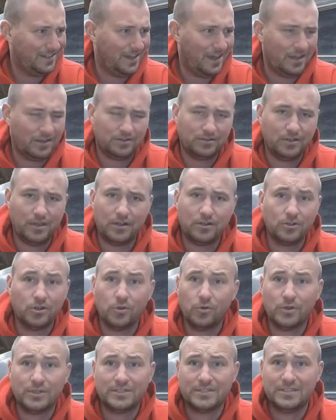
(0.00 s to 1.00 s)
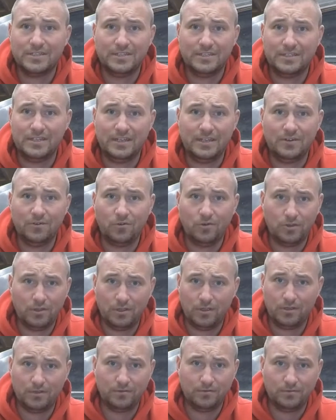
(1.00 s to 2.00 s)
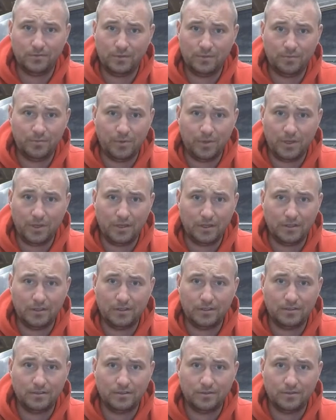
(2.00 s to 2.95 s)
I don't know what's in DEET, or the bug